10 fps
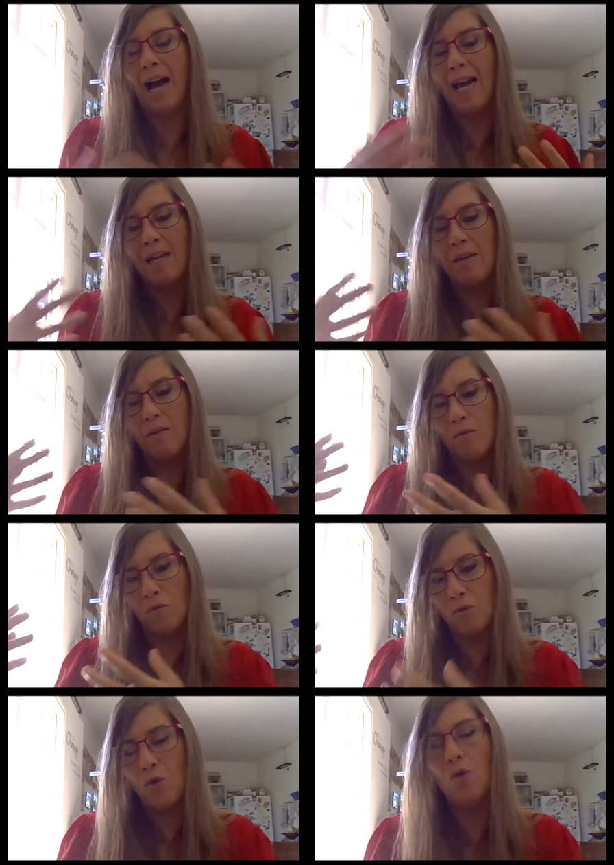I
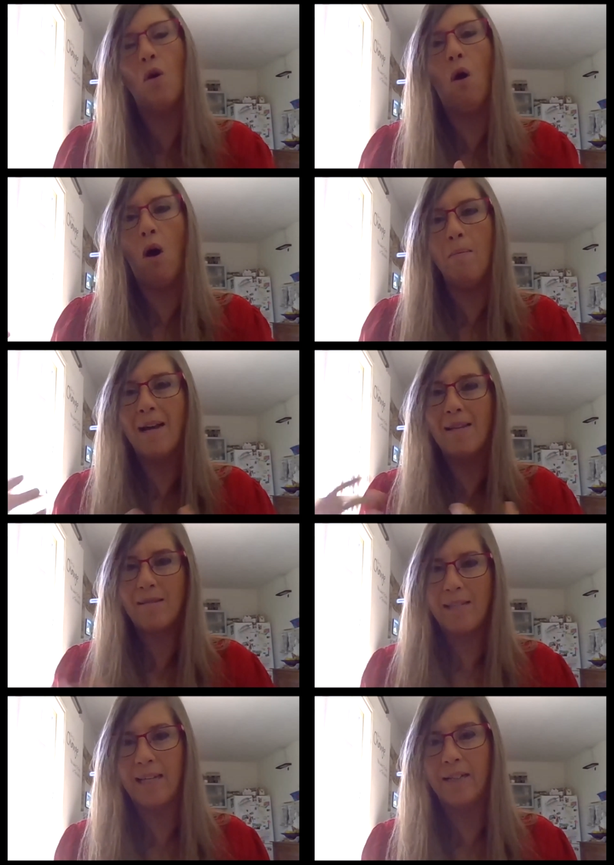took all my
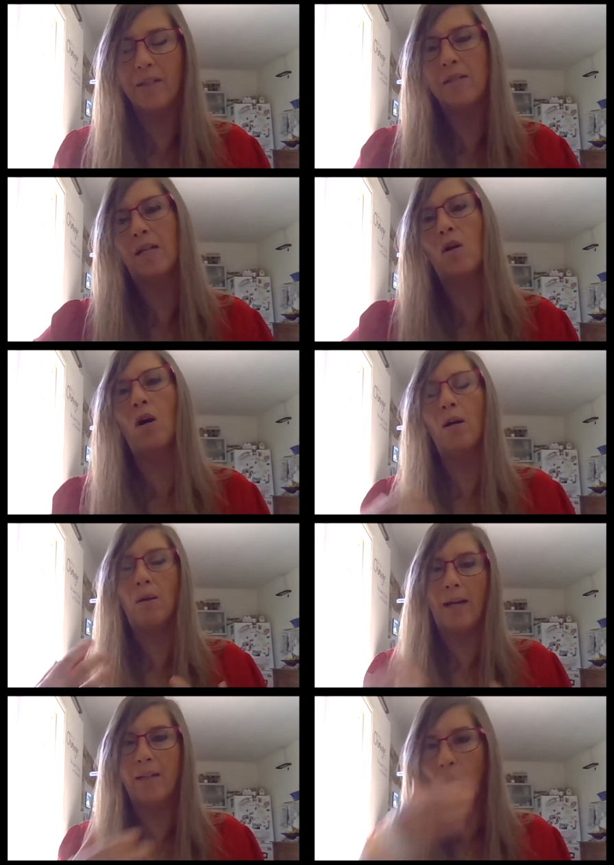skills and
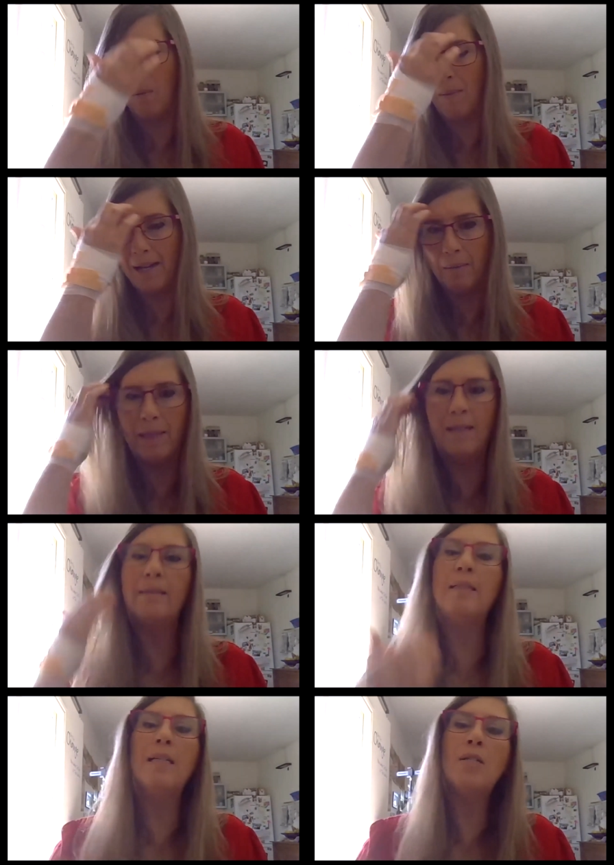all my
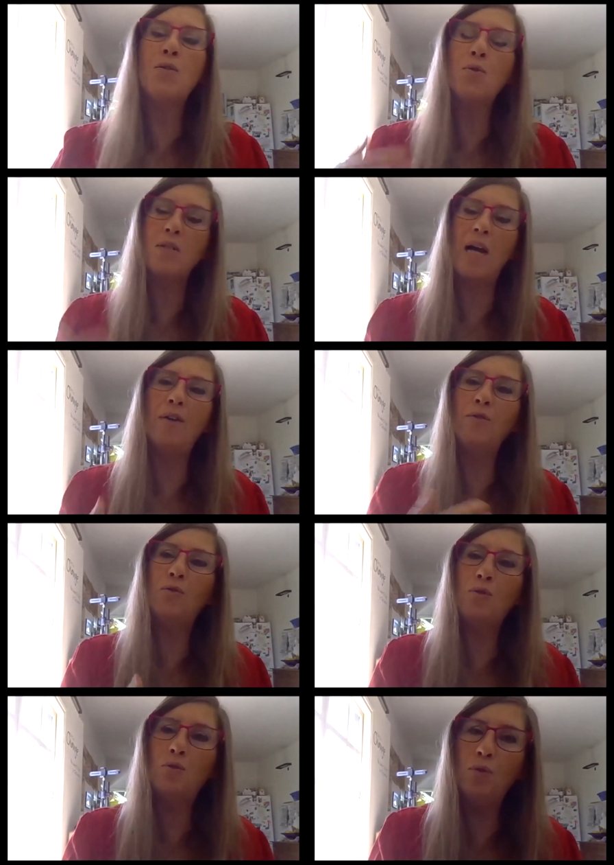abilities to start
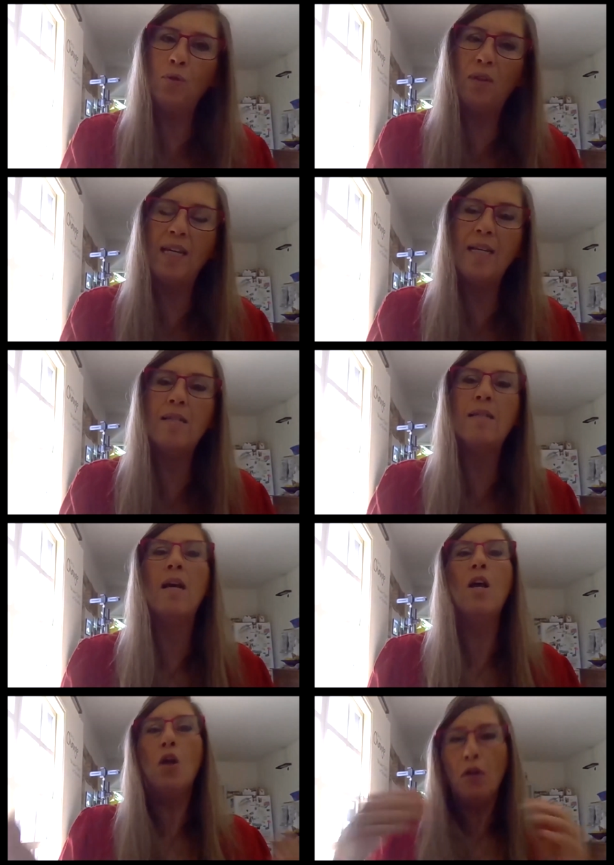to do this
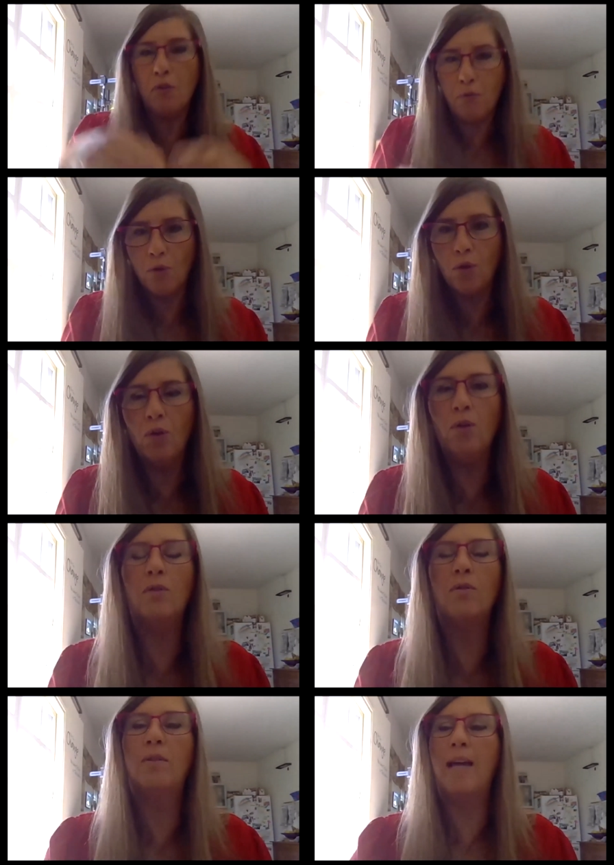through
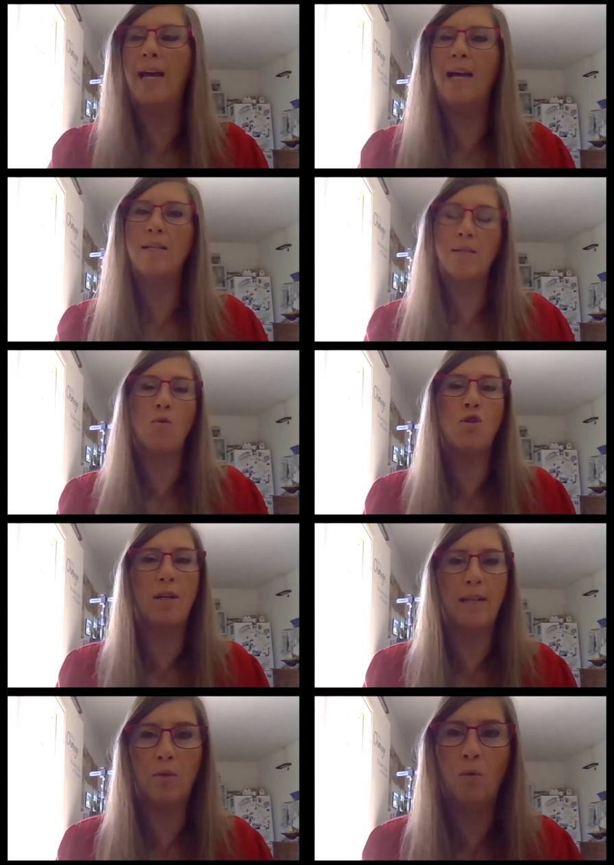the social
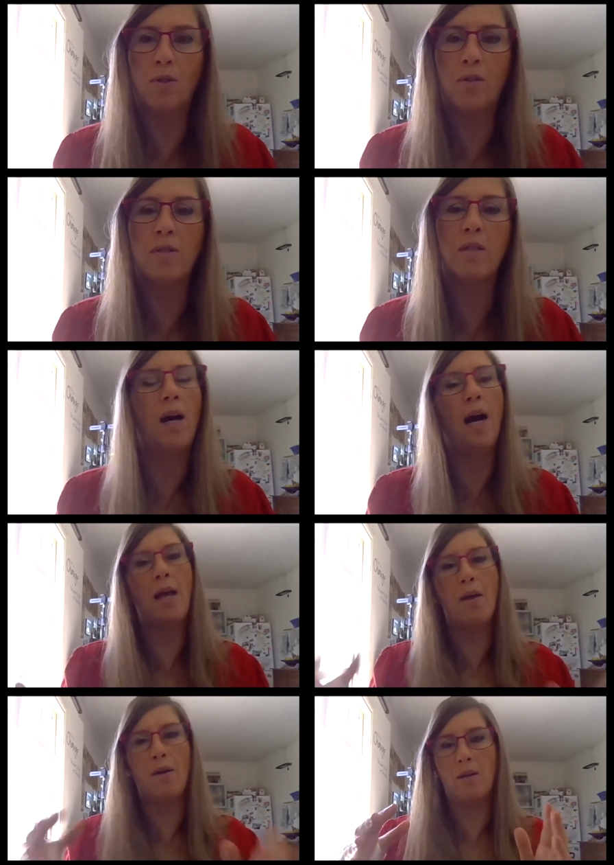networks.
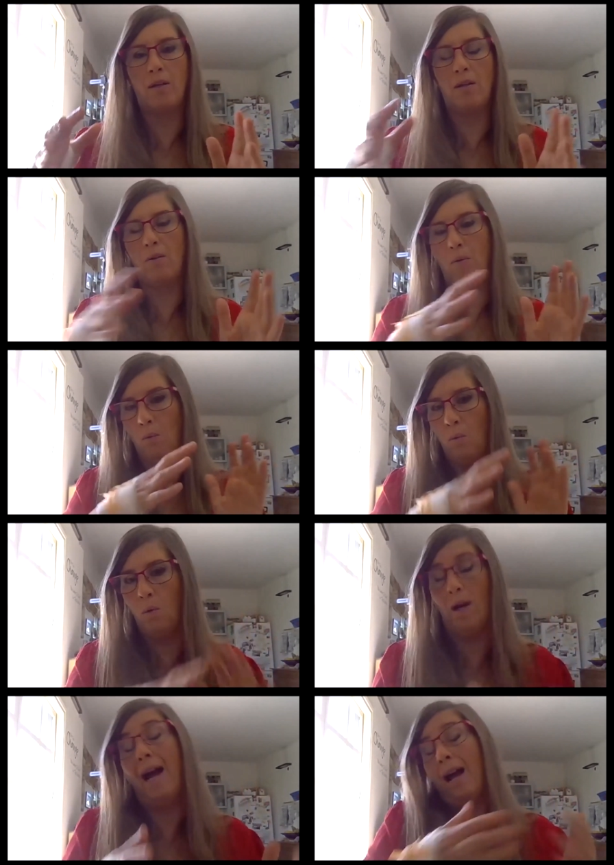
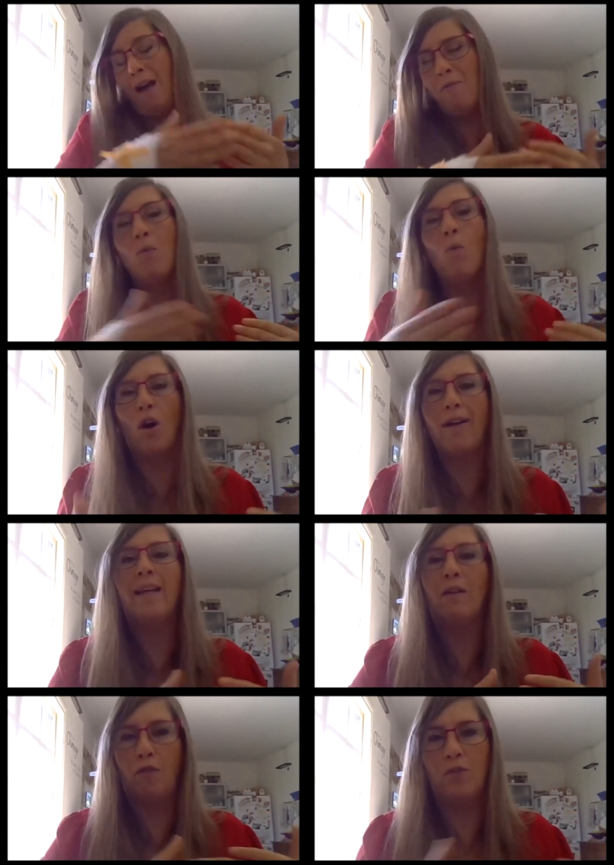I've been
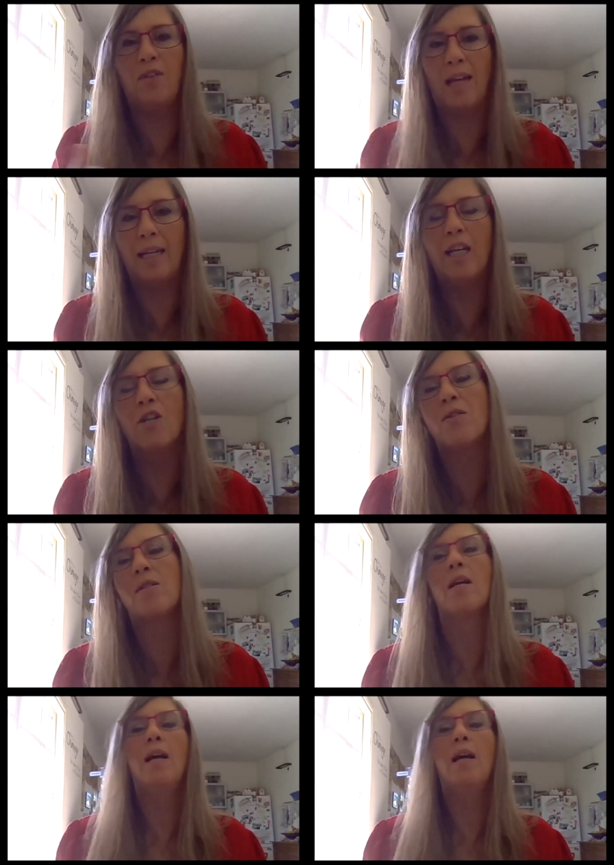working for 10 years